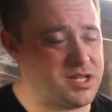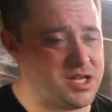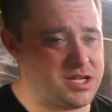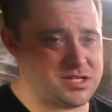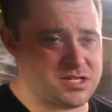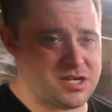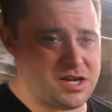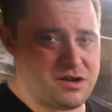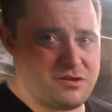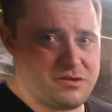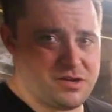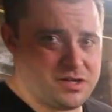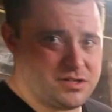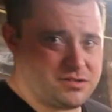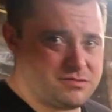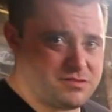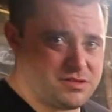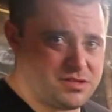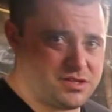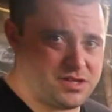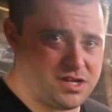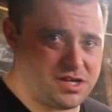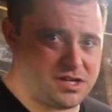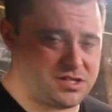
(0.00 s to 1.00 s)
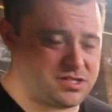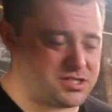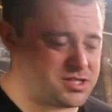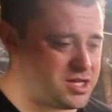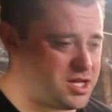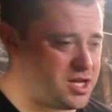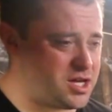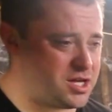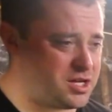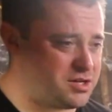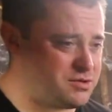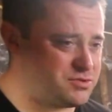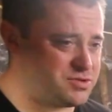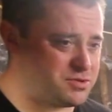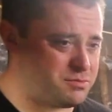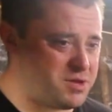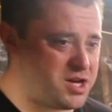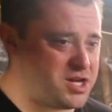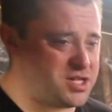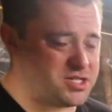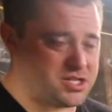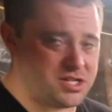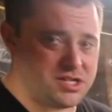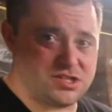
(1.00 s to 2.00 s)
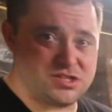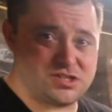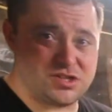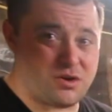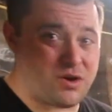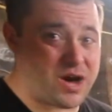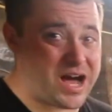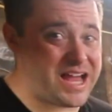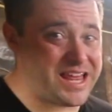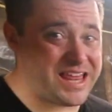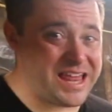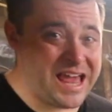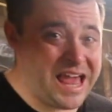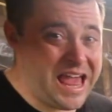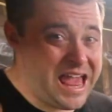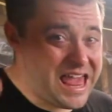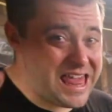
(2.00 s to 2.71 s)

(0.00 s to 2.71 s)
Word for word: That's how he did his thing. He was a mason, and so I